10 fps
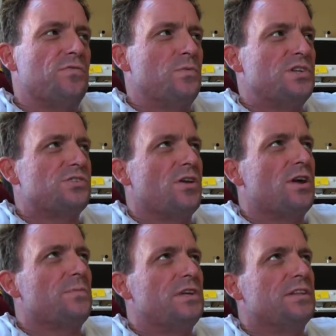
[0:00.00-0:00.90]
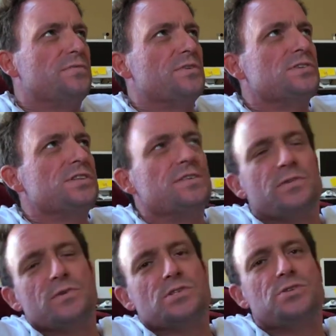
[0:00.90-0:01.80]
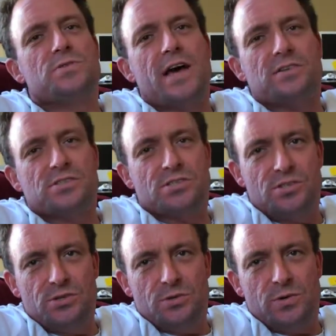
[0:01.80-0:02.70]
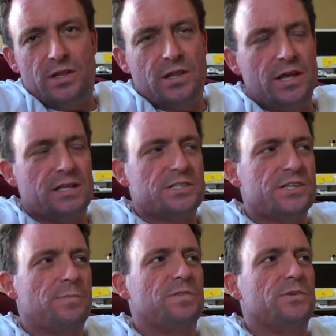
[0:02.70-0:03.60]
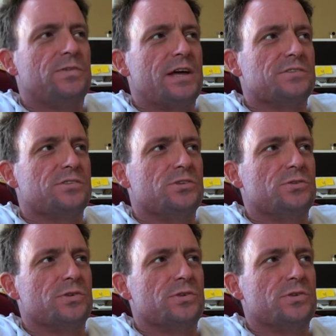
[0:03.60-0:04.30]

we started, we did the first interview in two thousand two, in, in December of two thousand two.